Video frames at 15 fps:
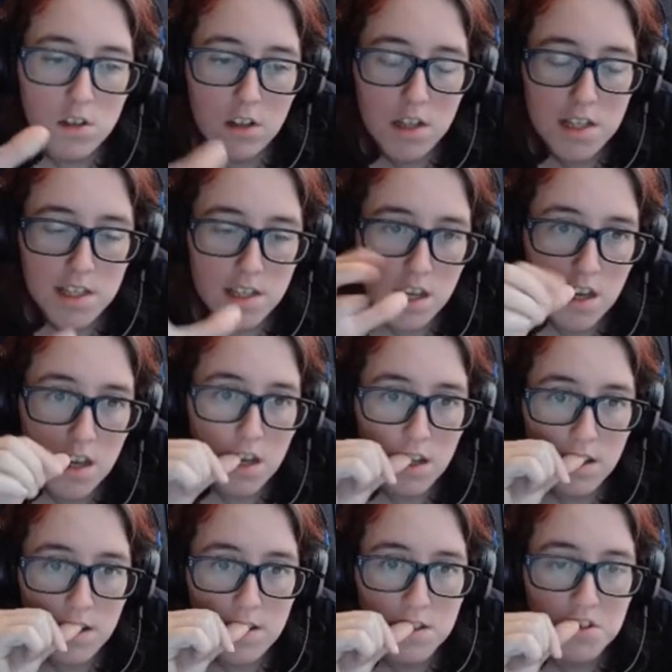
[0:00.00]
So let's say
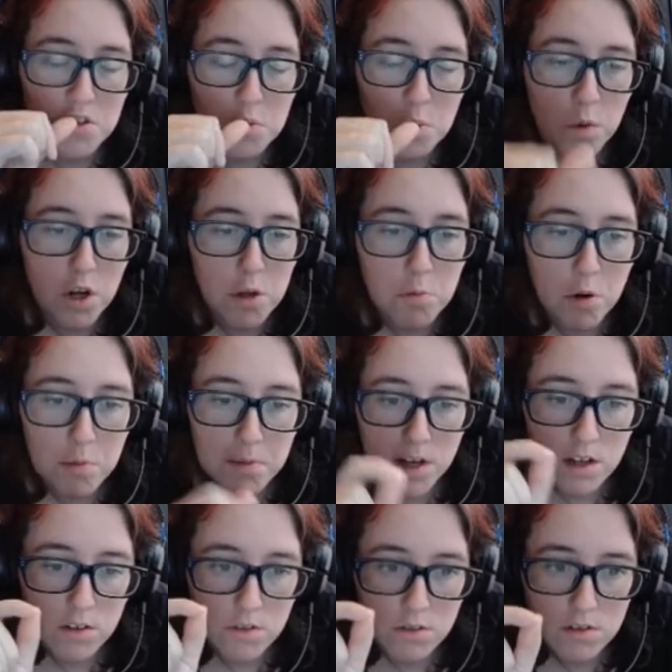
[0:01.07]
it's 20 more
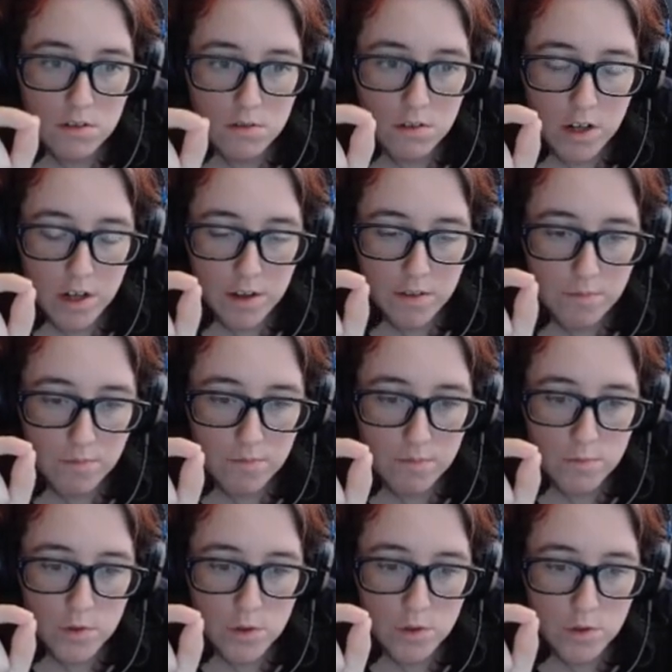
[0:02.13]
miles, right,
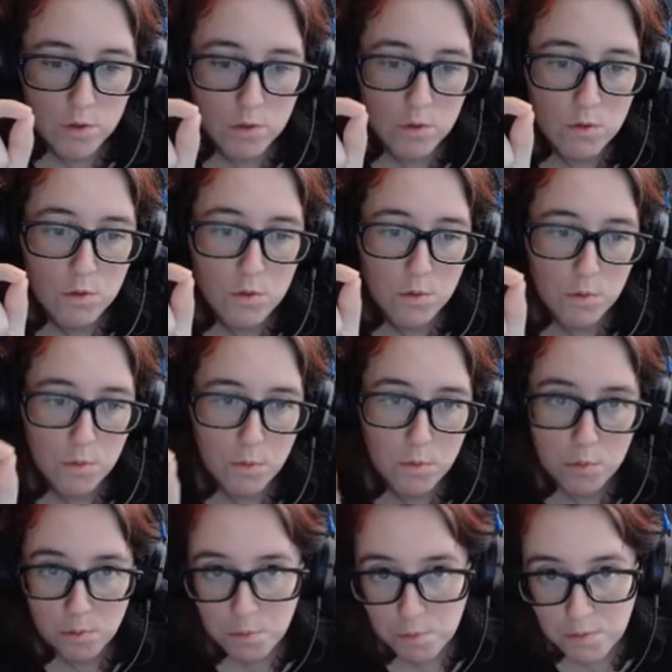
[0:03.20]
to
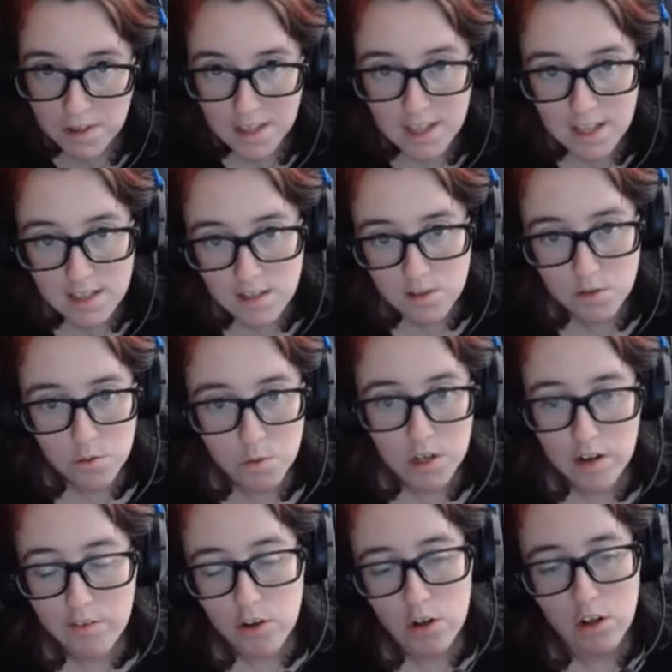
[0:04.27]
get to
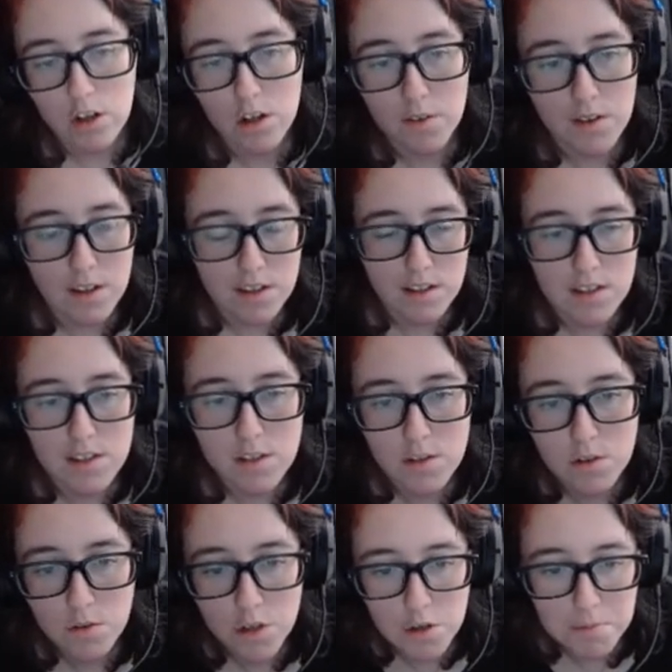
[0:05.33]
wherever you're going. That's
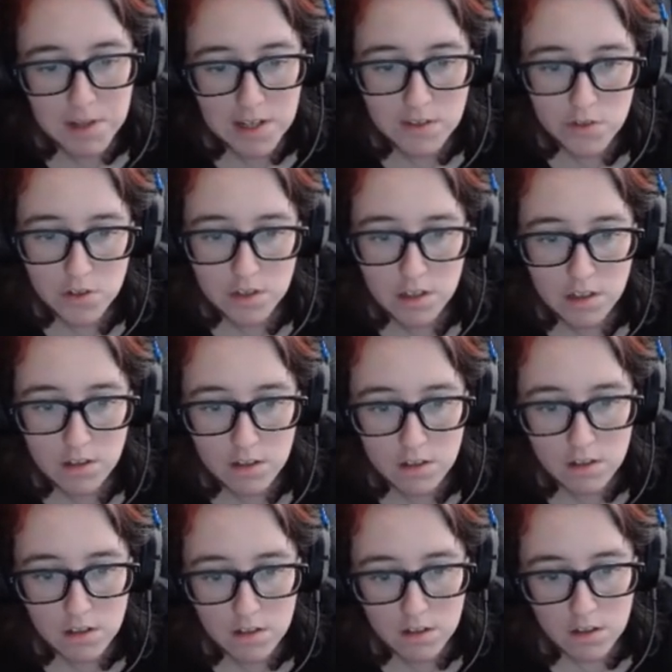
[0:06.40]
200 miles altogether.
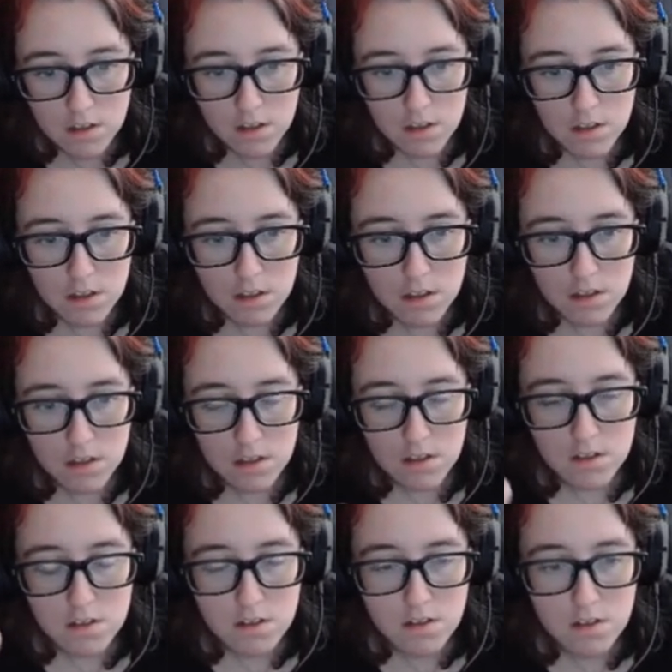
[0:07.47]

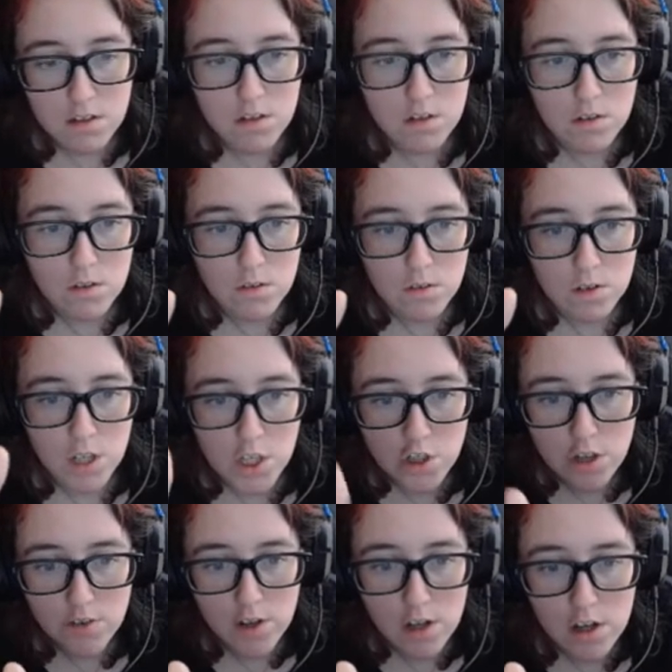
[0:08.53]
So he
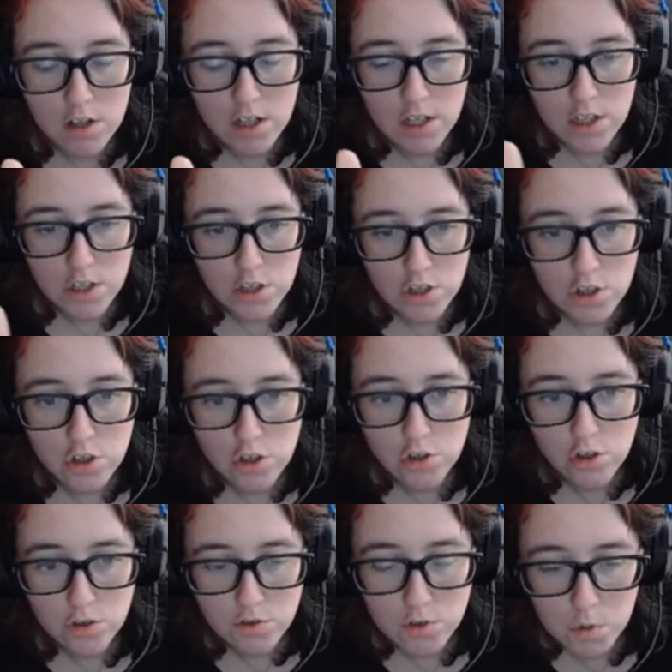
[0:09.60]
drove 180, she
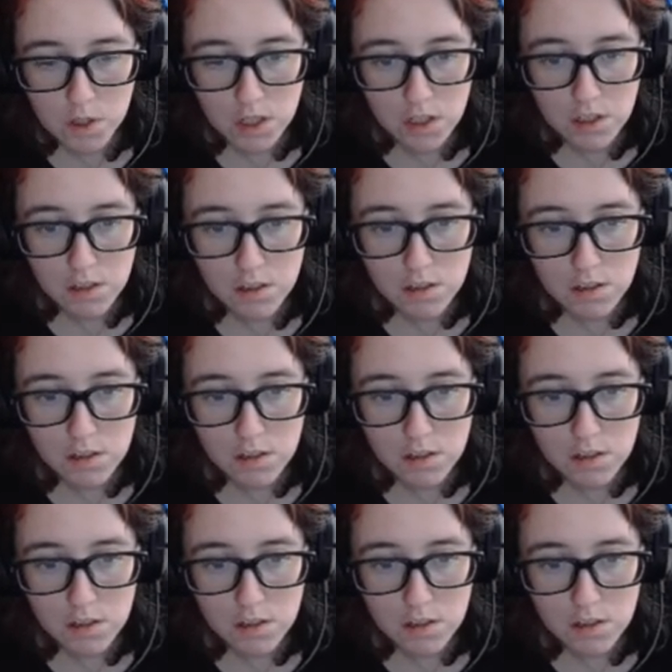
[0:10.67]
drove 20.